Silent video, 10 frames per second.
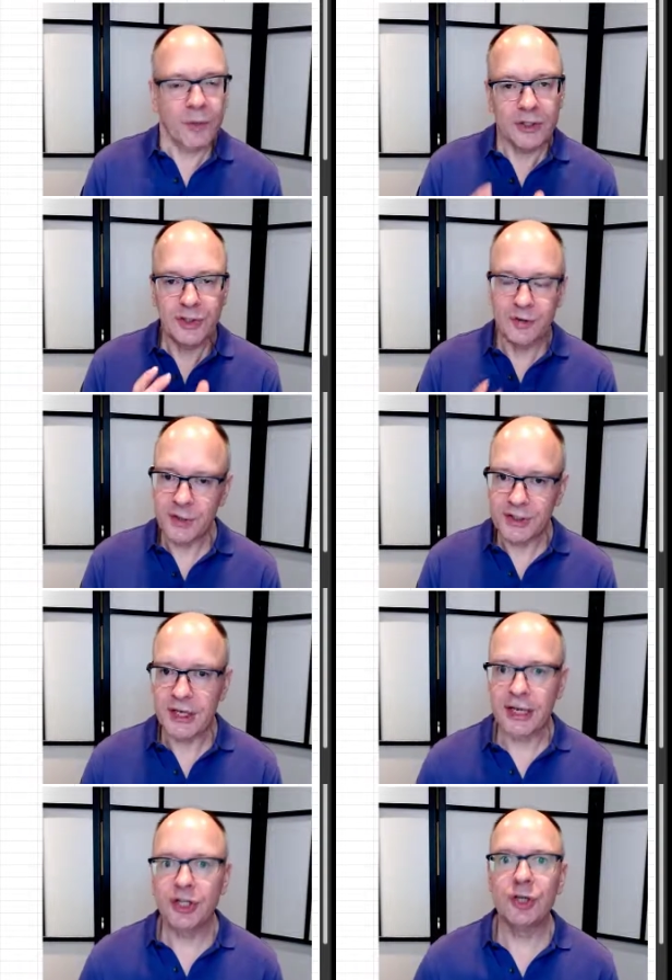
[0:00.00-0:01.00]
So the first thing
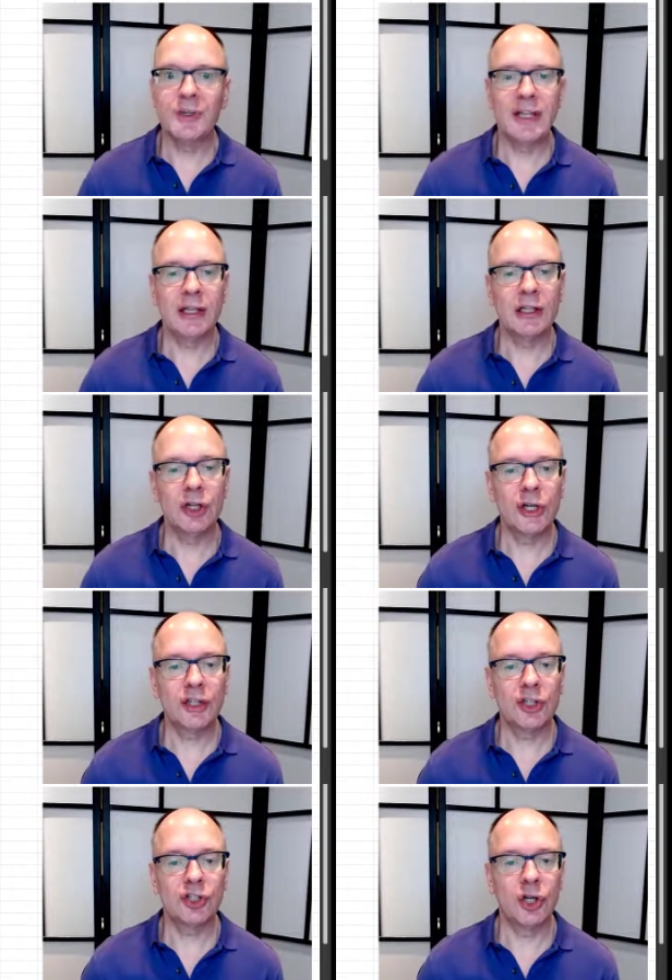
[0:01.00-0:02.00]
I do is I look
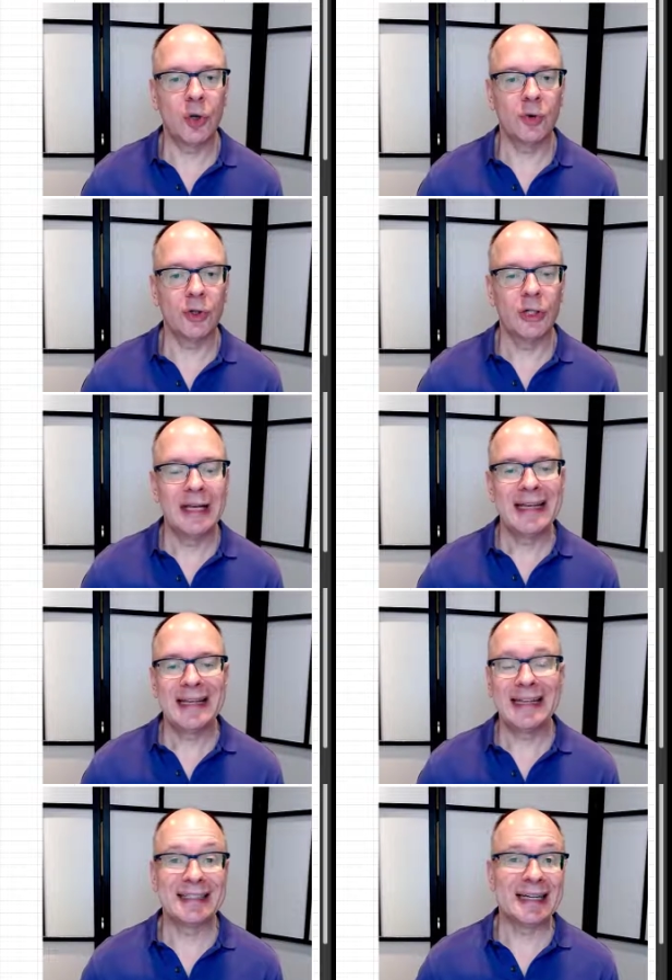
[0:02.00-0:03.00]
at the total.
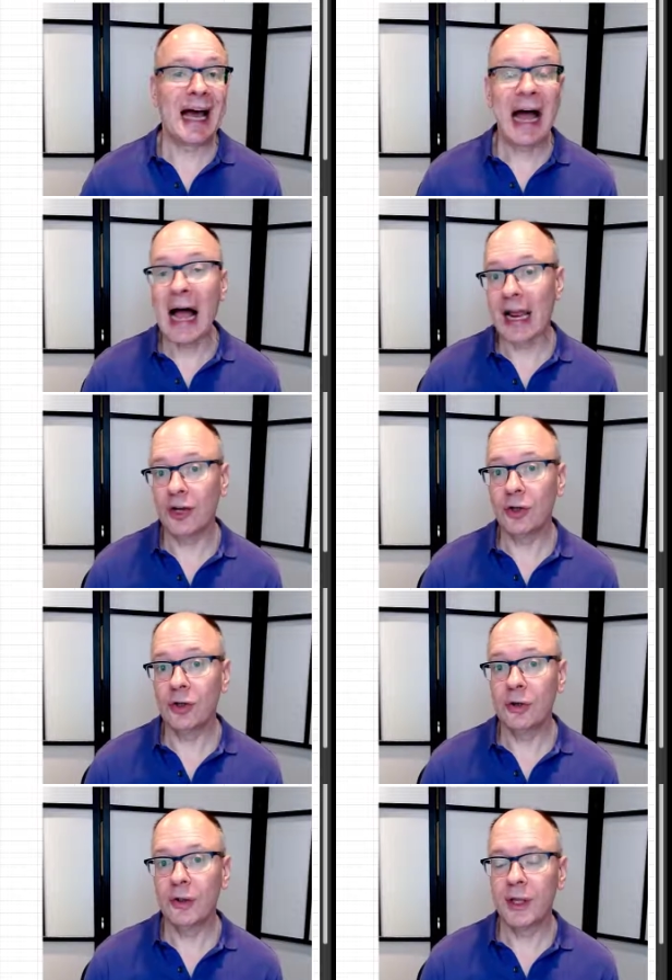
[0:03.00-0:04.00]
Is it
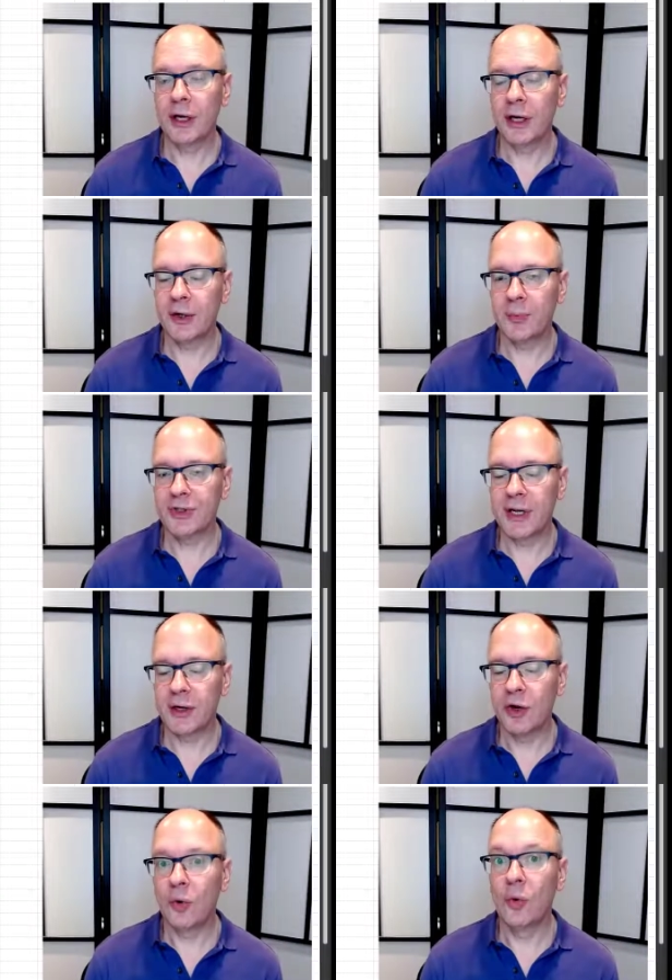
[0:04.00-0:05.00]
higher than 100%
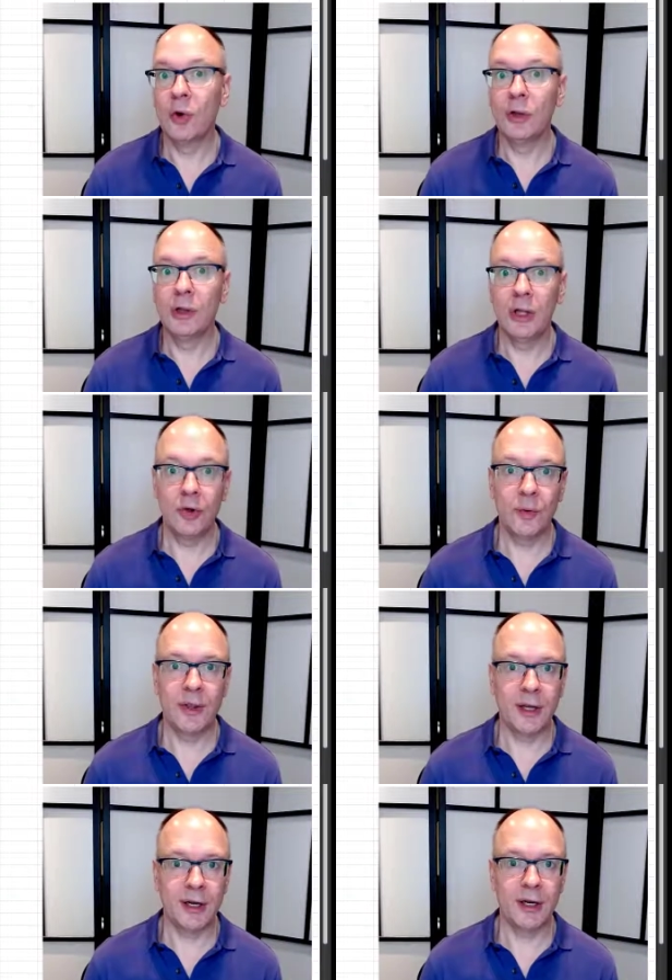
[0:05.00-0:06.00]
or lower
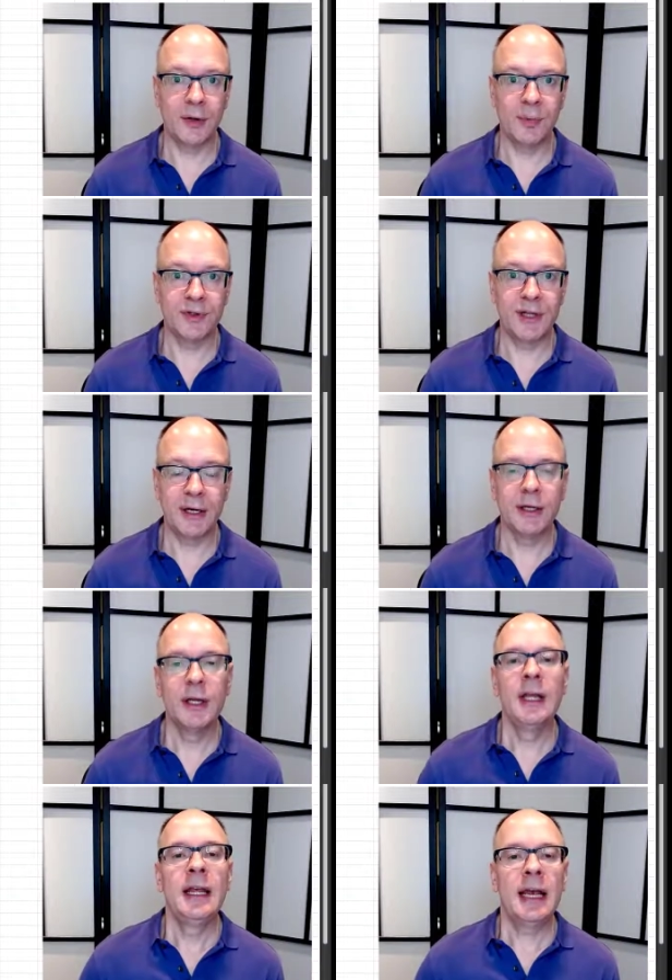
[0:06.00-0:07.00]
than 100%?
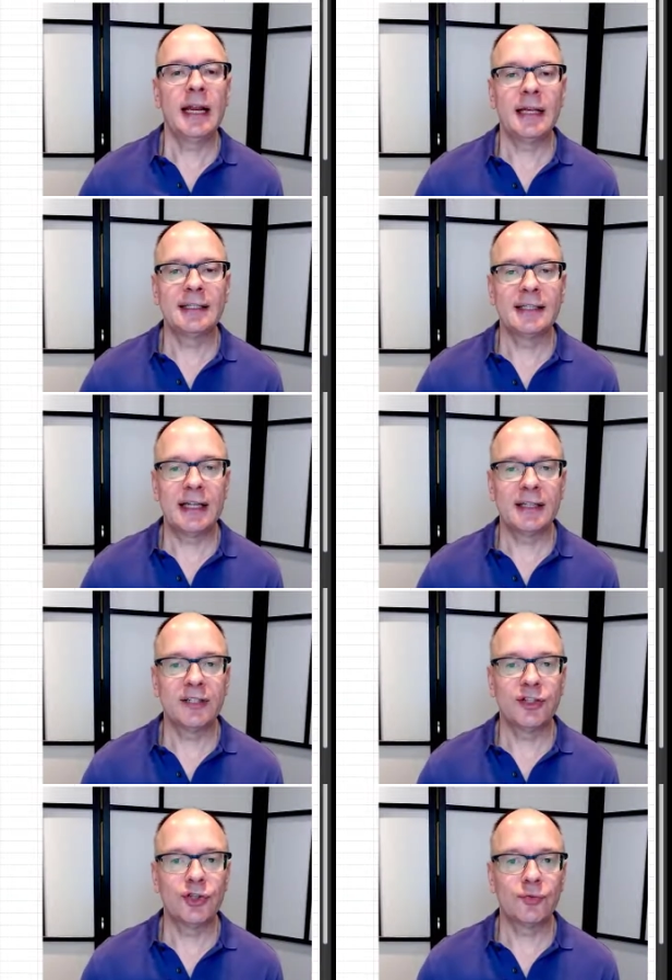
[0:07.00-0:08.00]
And I set
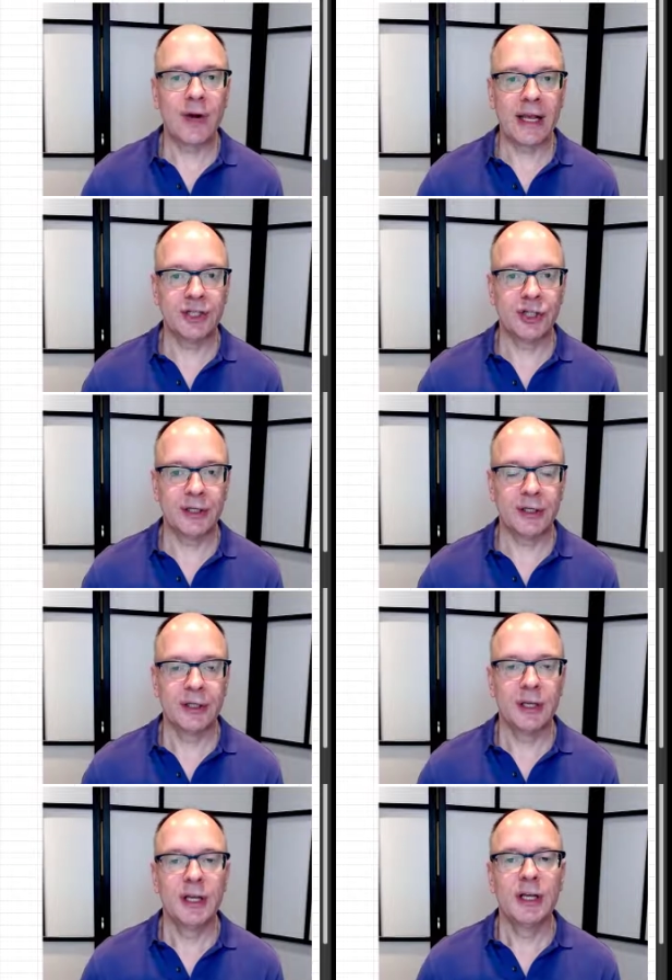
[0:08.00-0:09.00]
this direction.
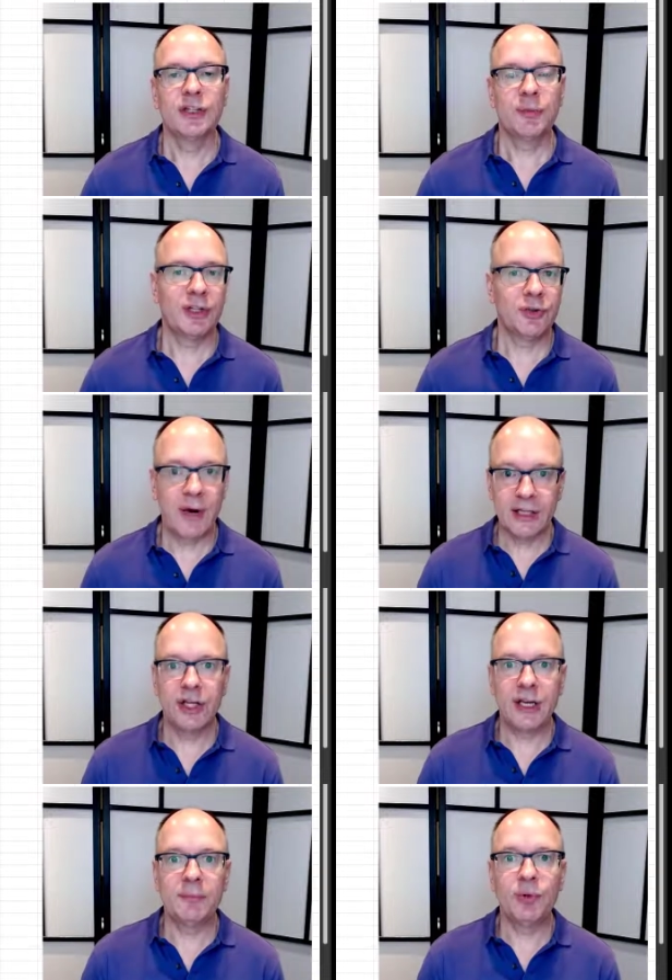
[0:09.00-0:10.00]
So my direction
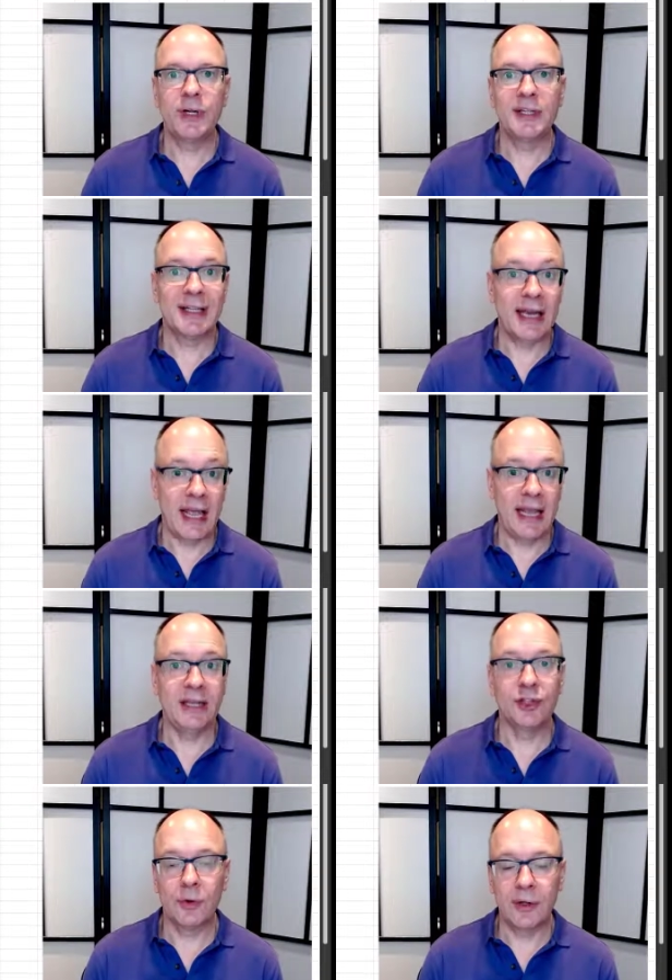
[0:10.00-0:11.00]
input is an
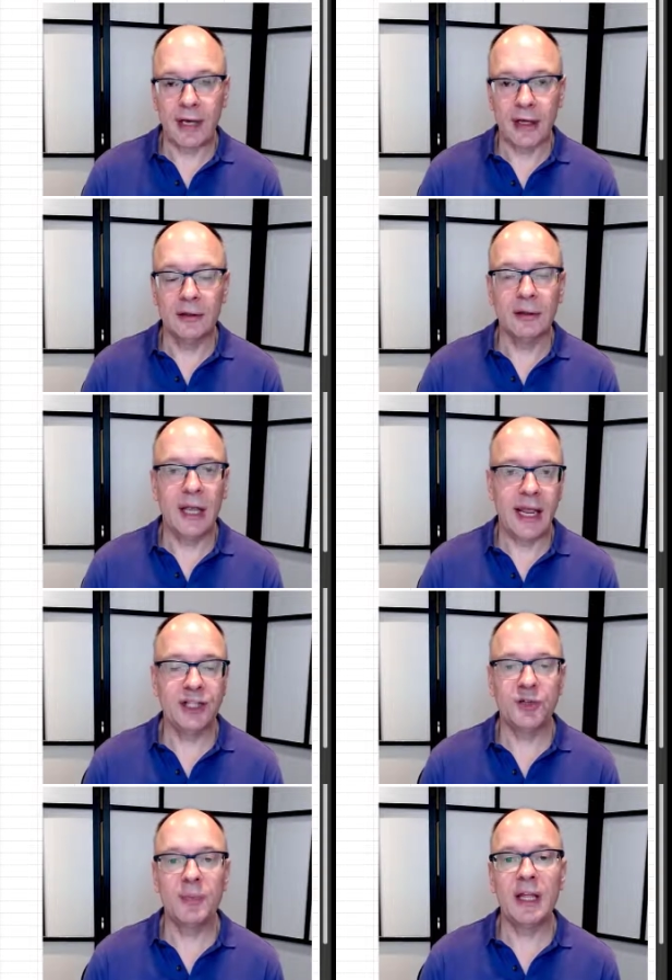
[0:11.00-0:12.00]
H or an L,
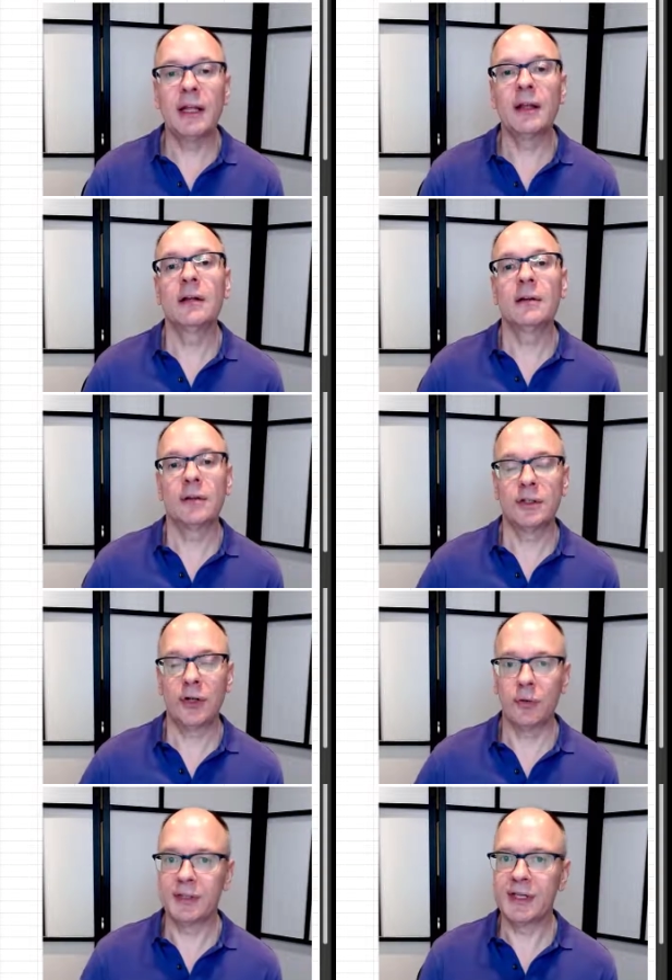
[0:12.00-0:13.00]
H being the
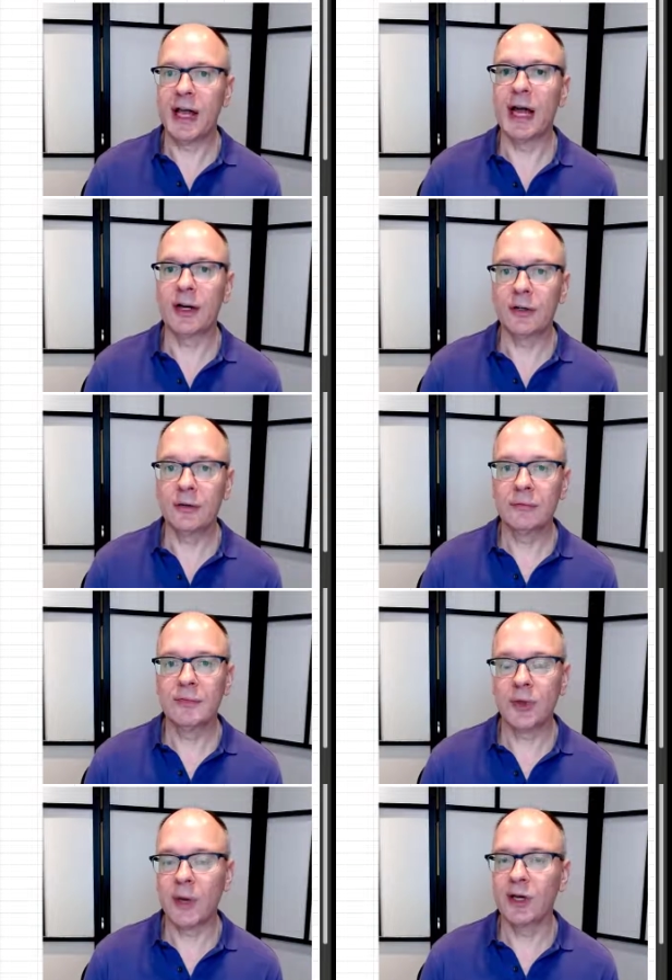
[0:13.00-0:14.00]
total is higher,
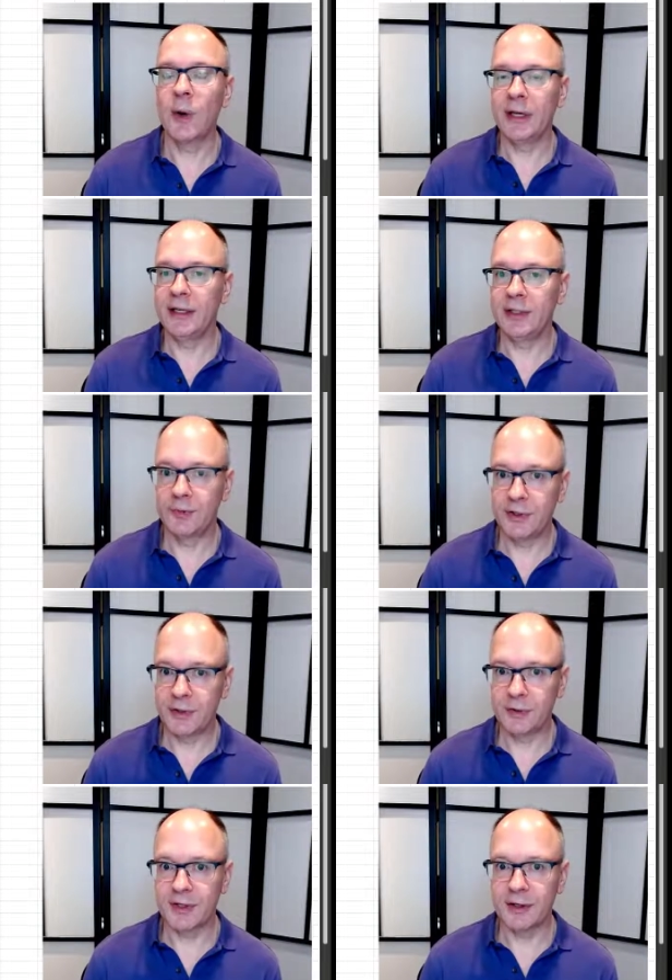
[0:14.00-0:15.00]
so I know I need to
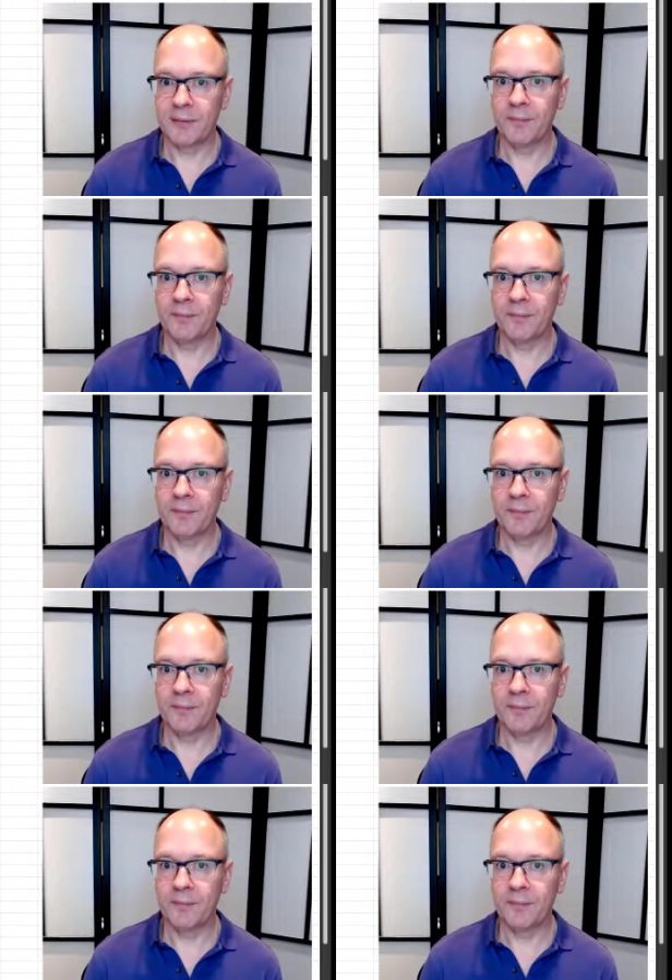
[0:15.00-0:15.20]
reduce it.